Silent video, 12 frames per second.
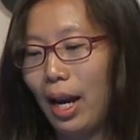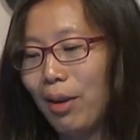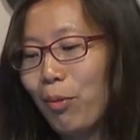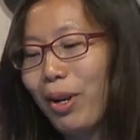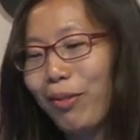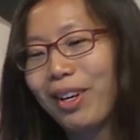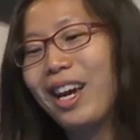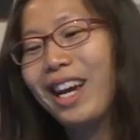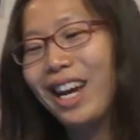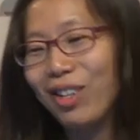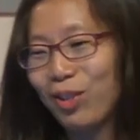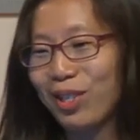one of the
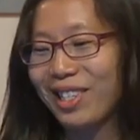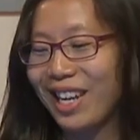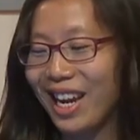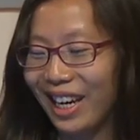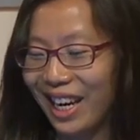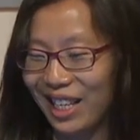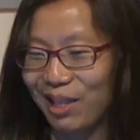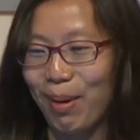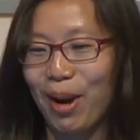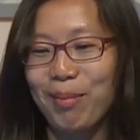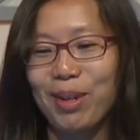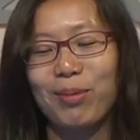interesting
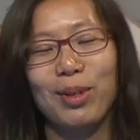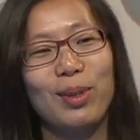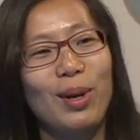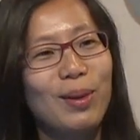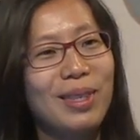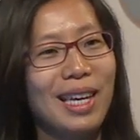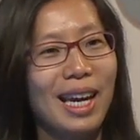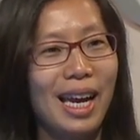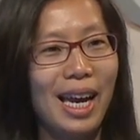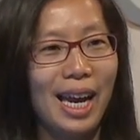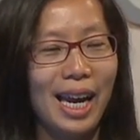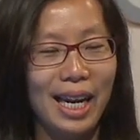experiment results
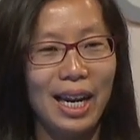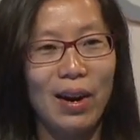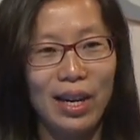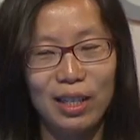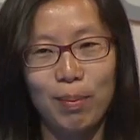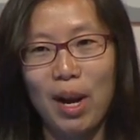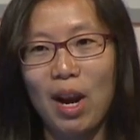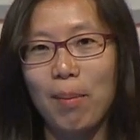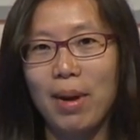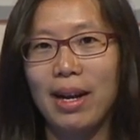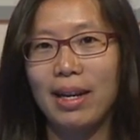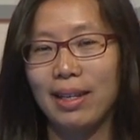in our
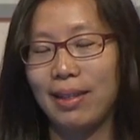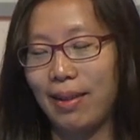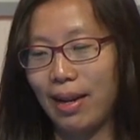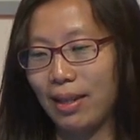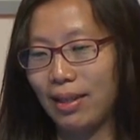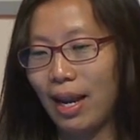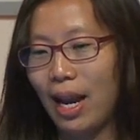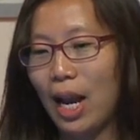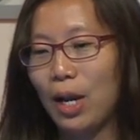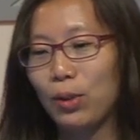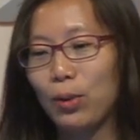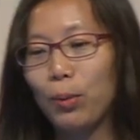experiment is this.
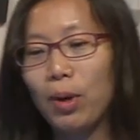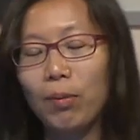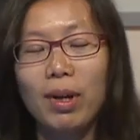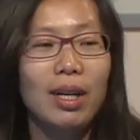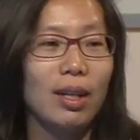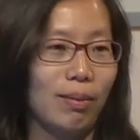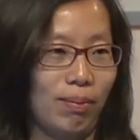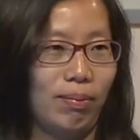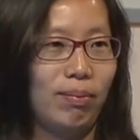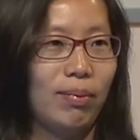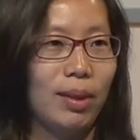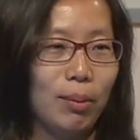So we run a
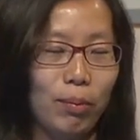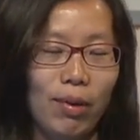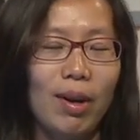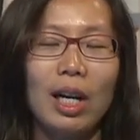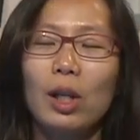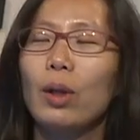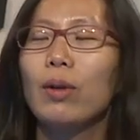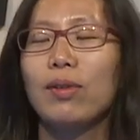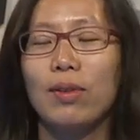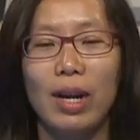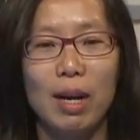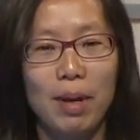very close
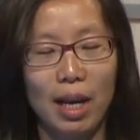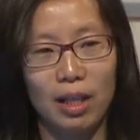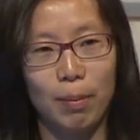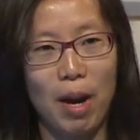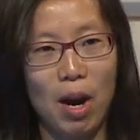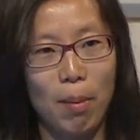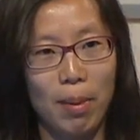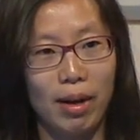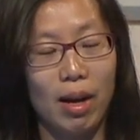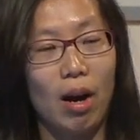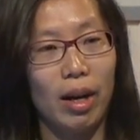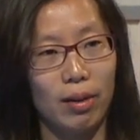to A/B
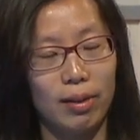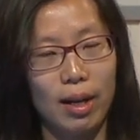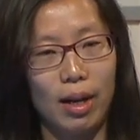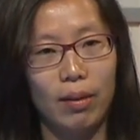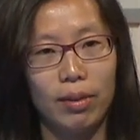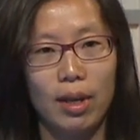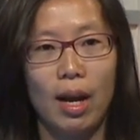experiment on ourselves.